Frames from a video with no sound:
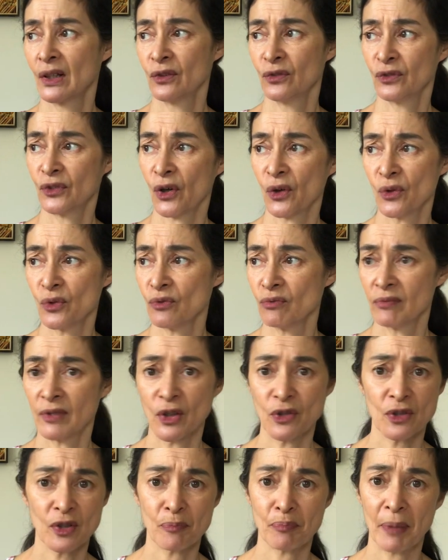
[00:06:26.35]

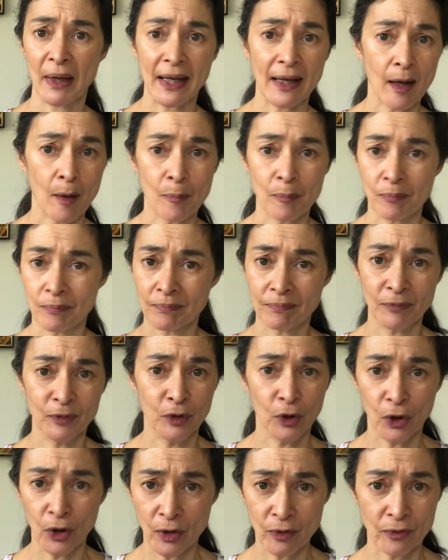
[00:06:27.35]
don't just pick up
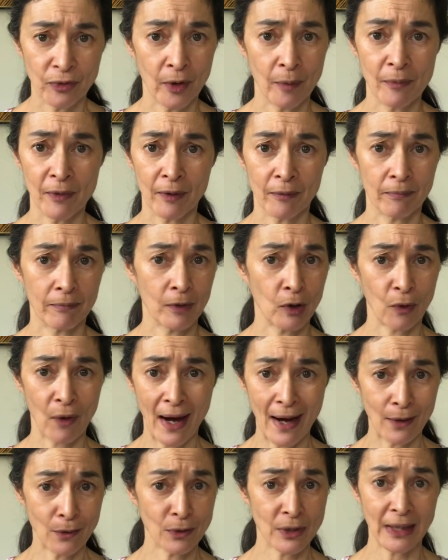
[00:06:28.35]
dirt from the
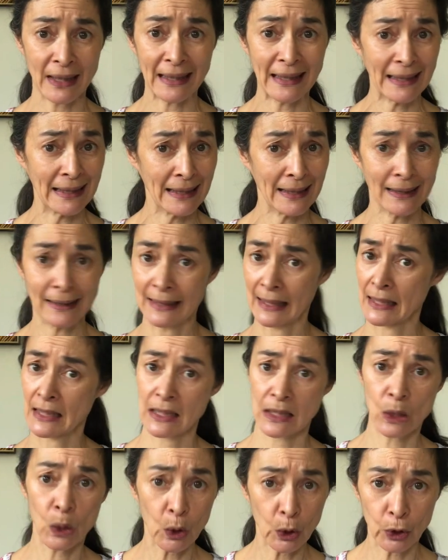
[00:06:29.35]
ground to eat it.
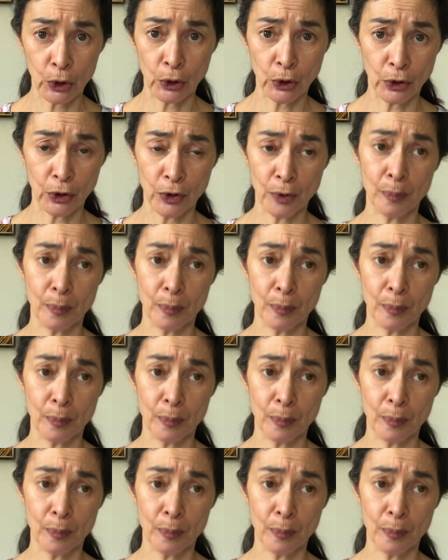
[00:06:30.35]
That's not good.